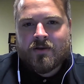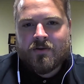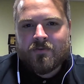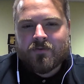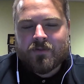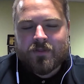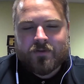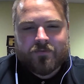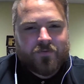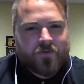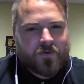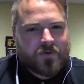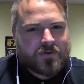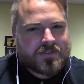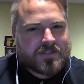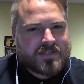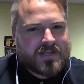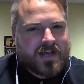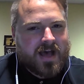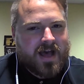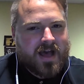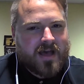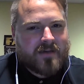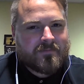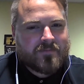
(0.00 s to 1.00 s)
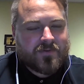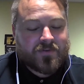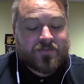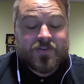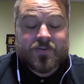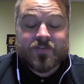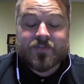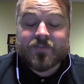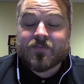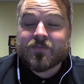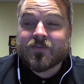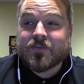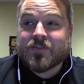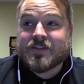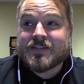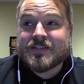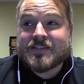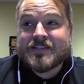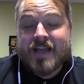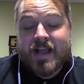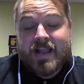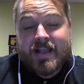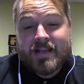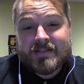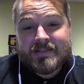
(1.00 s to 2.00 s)
for the first time, or for the
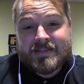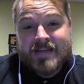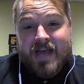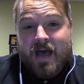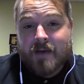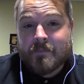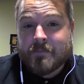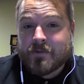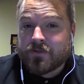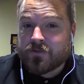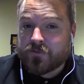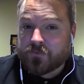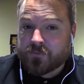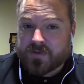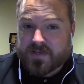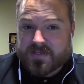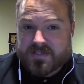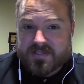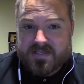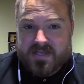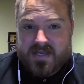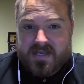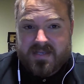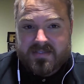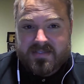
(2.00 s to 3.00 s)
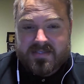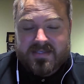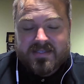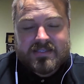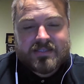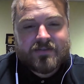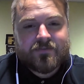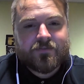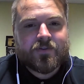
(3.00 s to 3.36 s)
second time in three seasons,